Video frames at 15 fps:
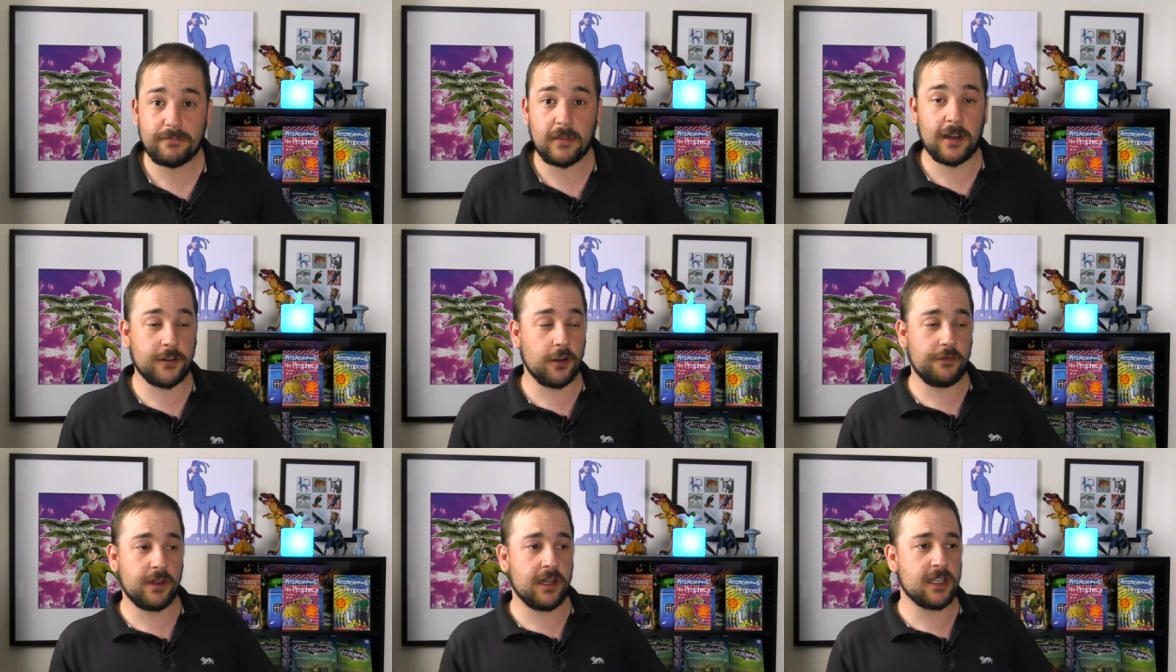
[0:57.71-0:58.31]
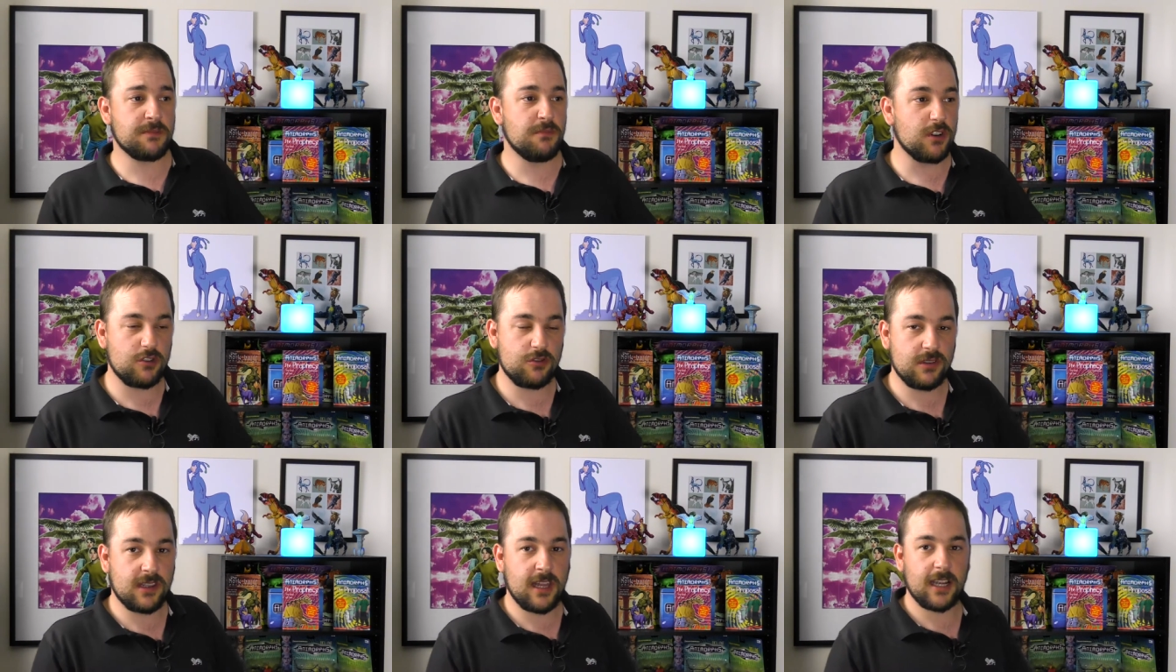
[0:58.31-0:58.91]
I don't think there's
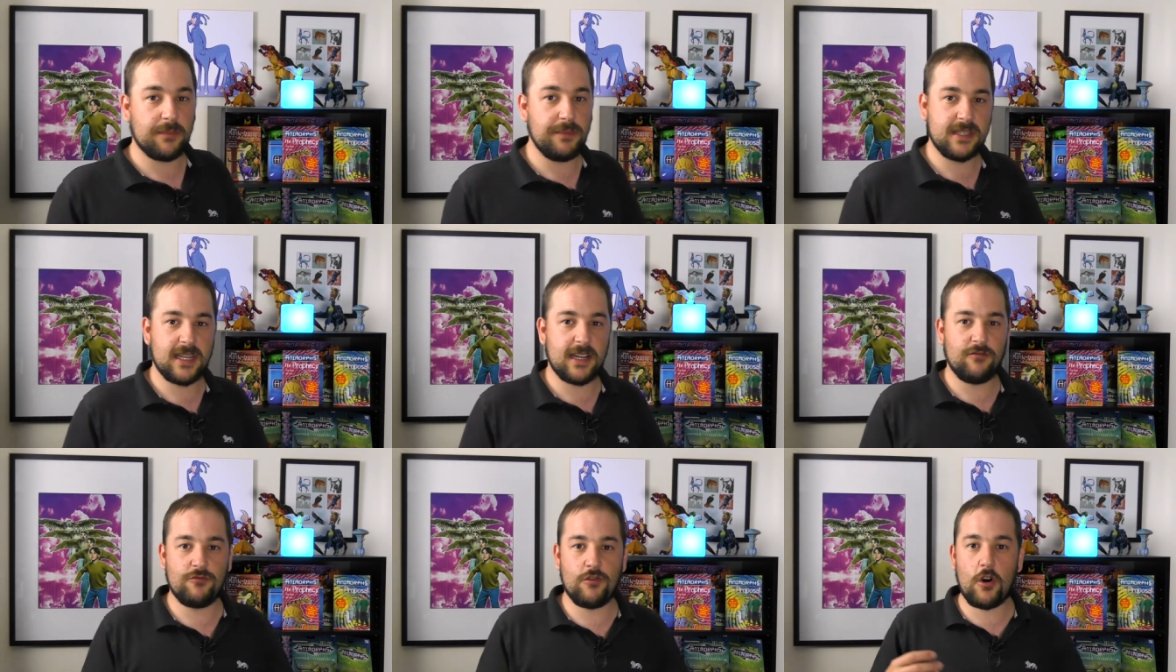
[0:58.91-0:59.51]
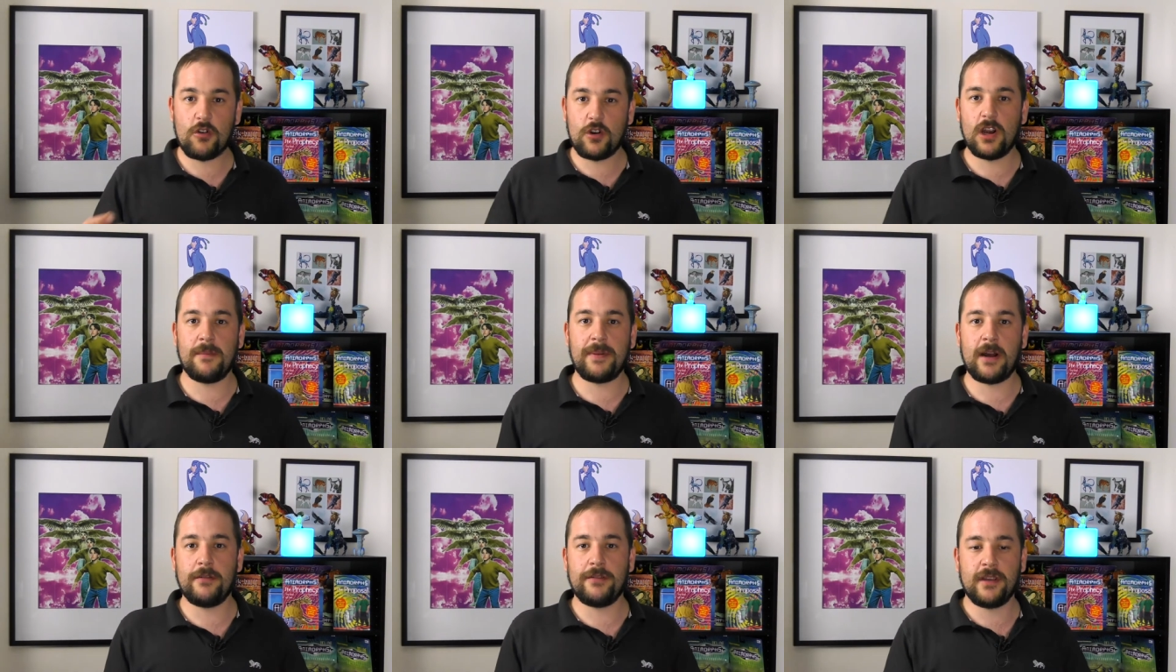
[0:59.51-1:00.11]
much that can be said wrong
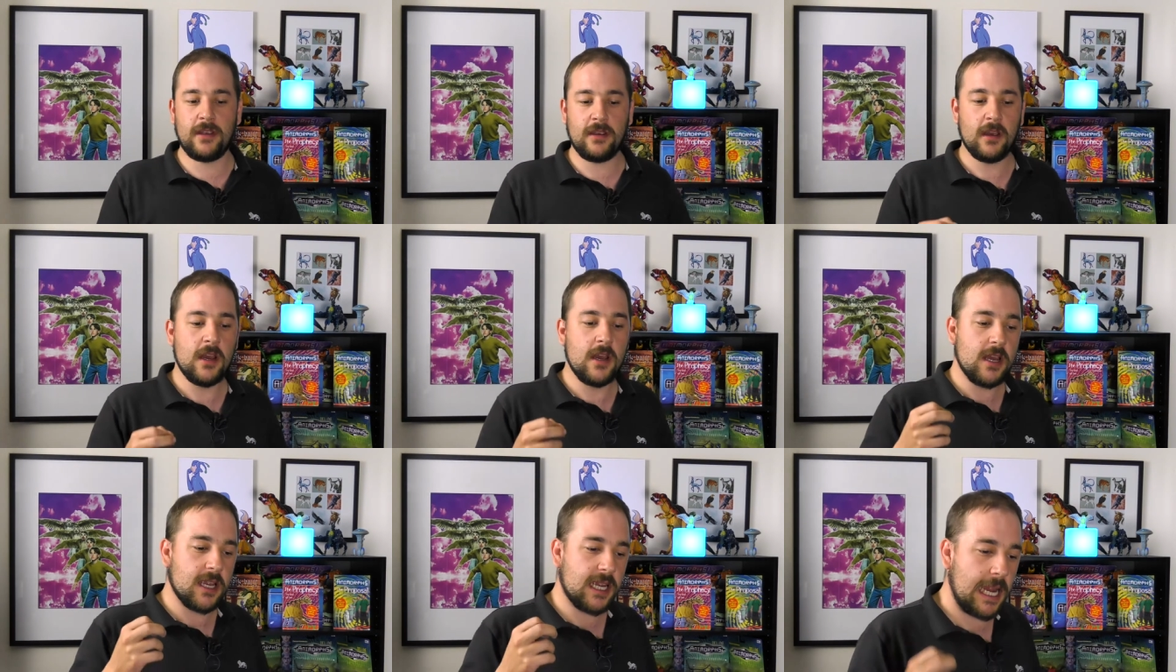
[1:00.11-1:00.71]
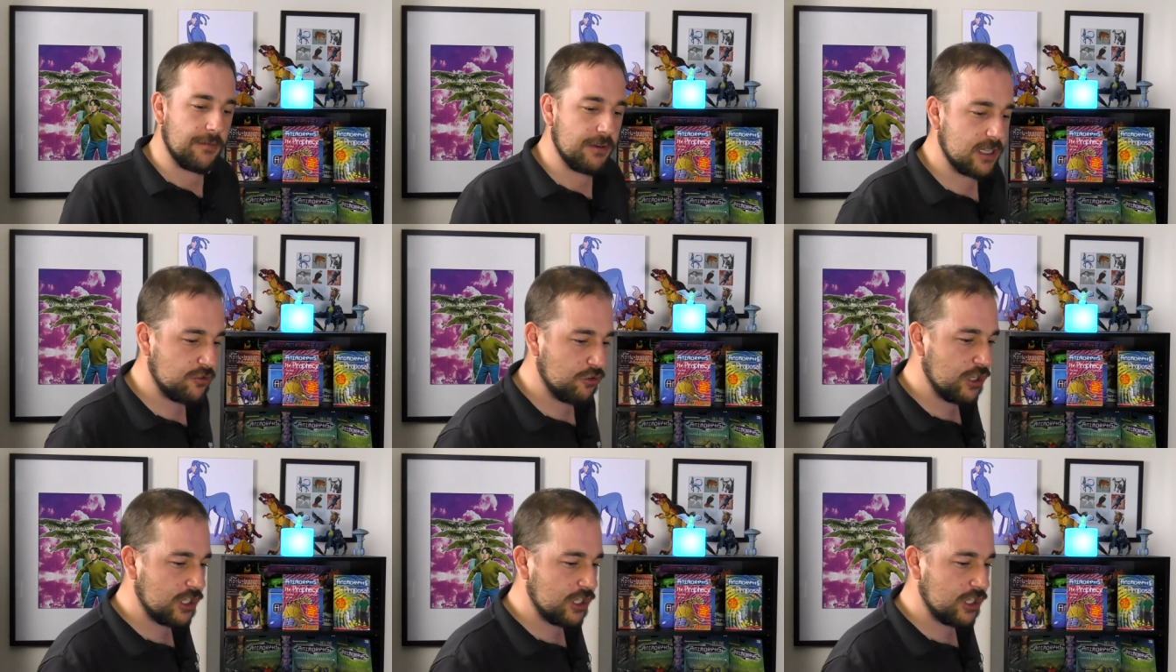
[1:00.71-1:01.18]
about the character